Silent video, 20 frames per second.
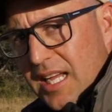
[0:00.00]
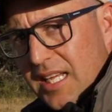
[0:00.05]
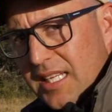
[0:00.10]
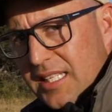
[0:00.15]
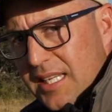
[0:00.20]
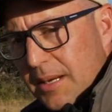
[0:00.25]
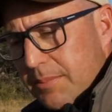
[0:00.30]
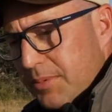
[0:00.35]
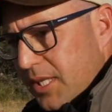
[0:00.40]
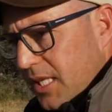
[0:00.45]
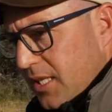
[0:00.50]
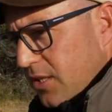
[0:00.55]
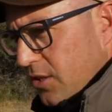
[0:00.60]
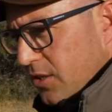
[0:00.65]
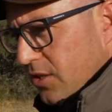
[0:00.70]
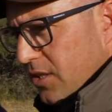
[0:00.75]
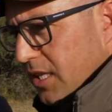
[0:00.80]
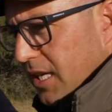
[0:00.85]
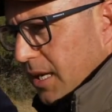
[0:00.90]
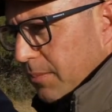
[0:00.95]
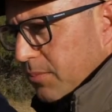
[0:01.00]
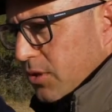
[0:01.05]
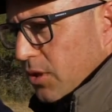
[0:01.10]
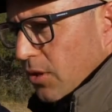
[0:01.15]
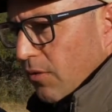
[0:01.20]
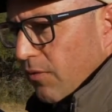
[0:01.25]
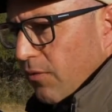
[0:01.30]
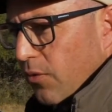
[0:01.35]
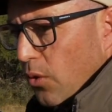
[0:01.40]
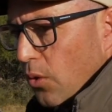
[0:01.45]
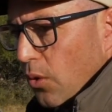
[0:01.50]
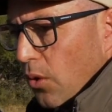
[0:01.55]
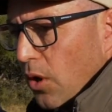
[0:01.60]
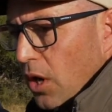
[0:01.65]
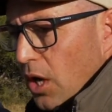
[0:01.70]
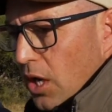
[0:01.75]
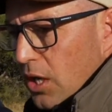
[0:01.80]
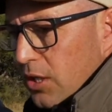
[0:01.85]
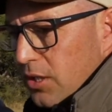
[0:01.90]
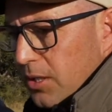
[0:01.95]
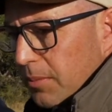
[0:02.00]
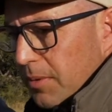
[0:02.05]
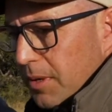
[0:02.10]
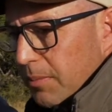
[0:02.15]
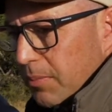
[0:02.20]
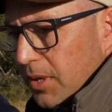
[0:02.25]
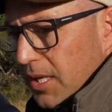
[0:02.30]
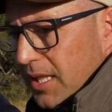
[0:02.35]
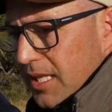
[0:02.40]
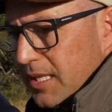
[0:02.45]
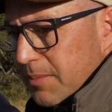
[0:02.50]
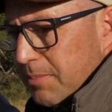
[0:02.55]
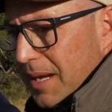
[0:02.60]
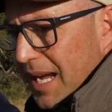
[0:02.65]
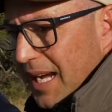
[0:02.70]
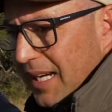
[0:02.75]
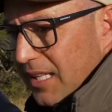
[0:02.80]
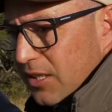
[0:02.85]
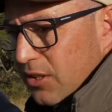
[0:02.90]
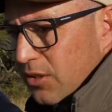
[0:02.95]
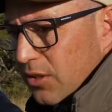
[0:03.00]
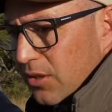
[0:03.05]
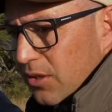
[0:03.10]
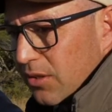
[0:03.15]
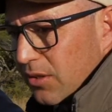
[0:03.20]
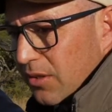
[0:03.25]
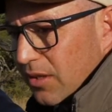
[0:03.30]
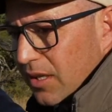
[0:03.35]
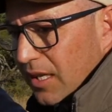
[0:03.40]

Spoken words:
subject to come to the fore. So I'm going to bring this back to